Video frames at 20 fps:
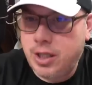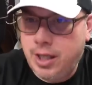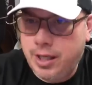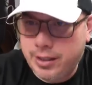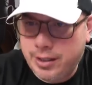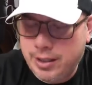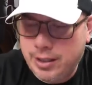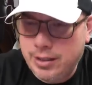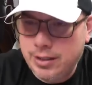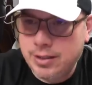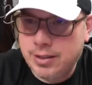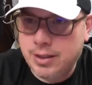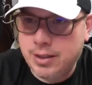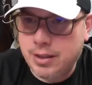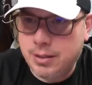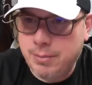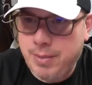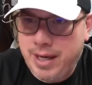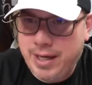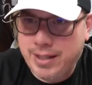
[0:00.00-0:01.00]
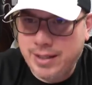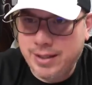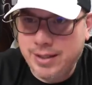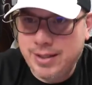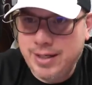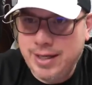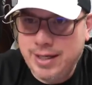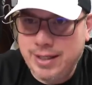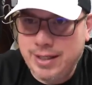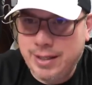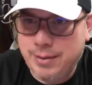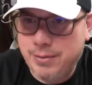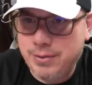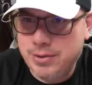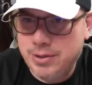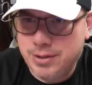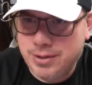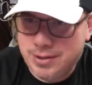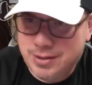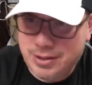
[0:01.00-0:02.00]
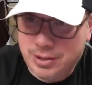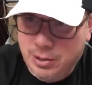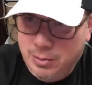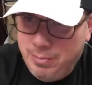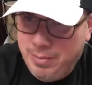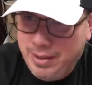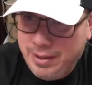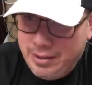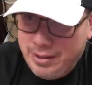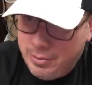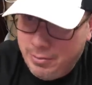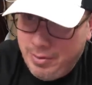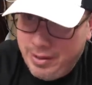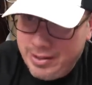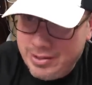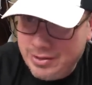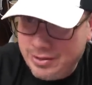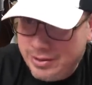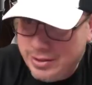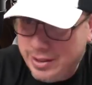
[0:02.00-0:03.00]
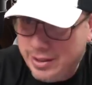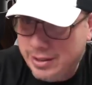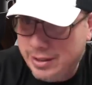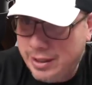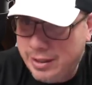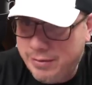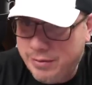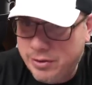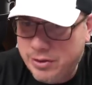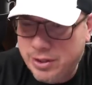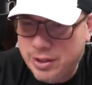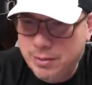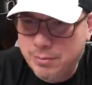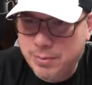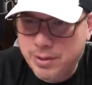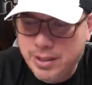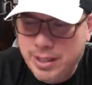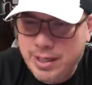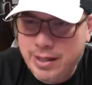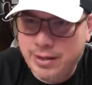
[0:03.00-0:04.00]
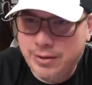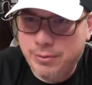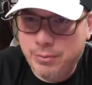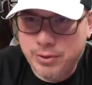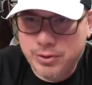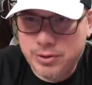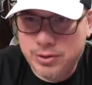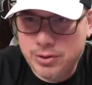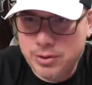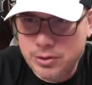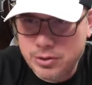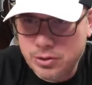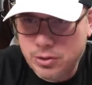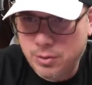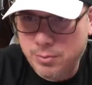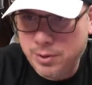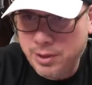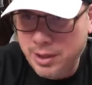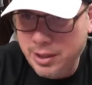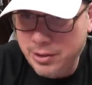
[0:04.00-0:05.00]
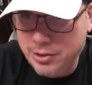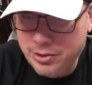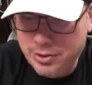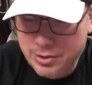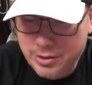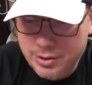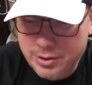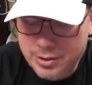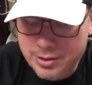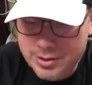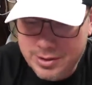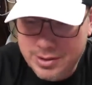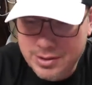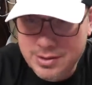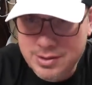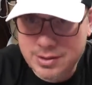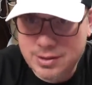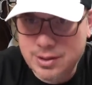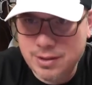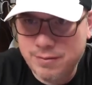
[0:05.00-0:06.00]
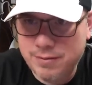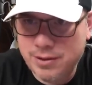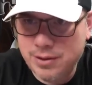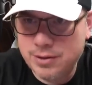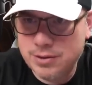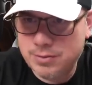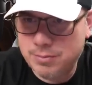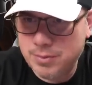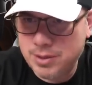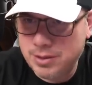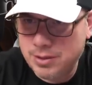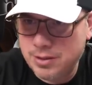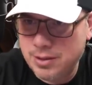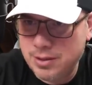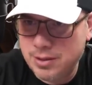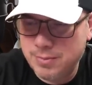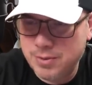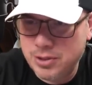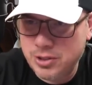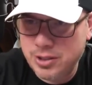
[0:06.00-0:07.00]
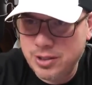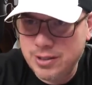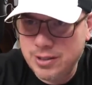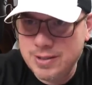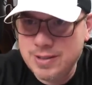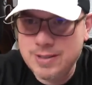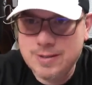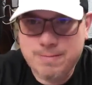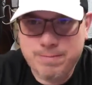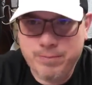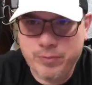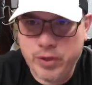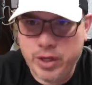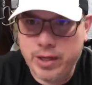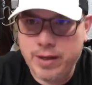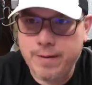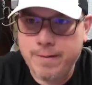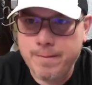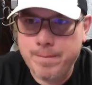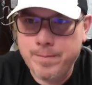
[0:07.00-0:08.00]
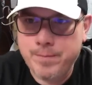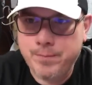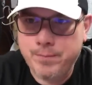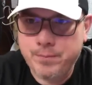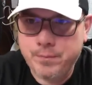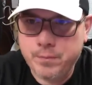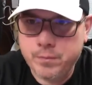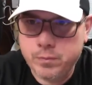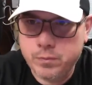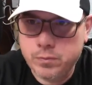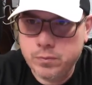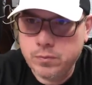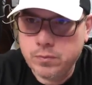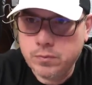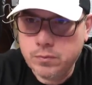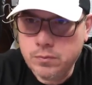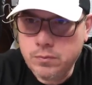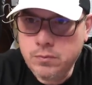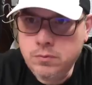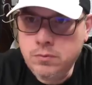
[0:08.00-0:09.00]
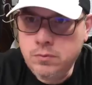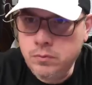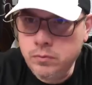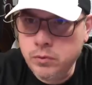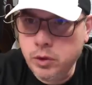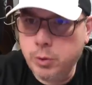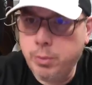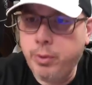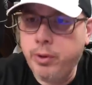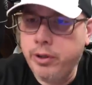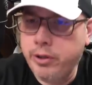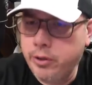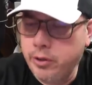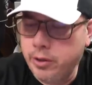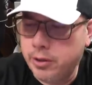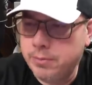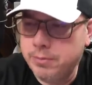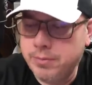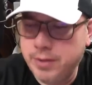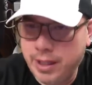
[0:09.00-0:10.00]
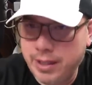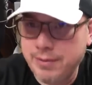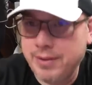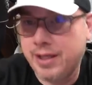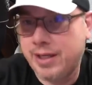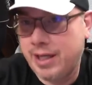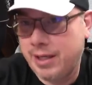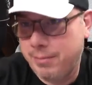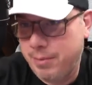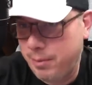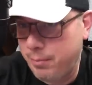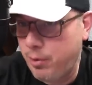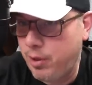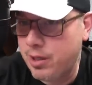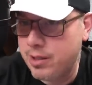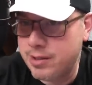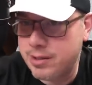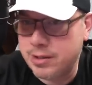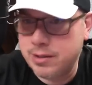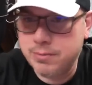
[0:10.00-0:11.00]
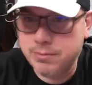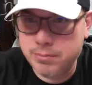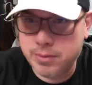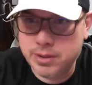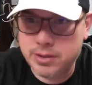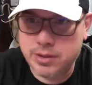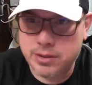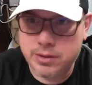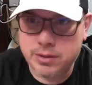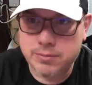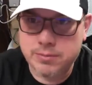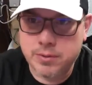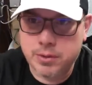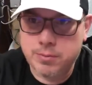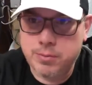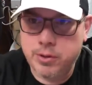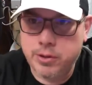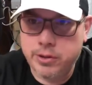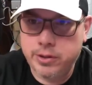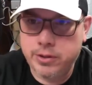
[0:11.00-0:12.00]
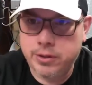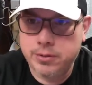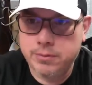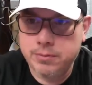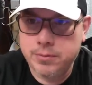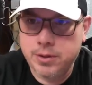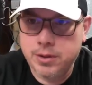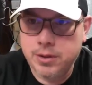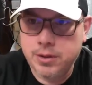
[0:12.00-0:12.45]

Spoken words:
a lot, Keith. Back in the day, they would just, you know, bet you're basically digging everything. But now with the discrimination and the sensitivity of these machines, yeah, they're pretty good. They can be pricey, but they're pretty good.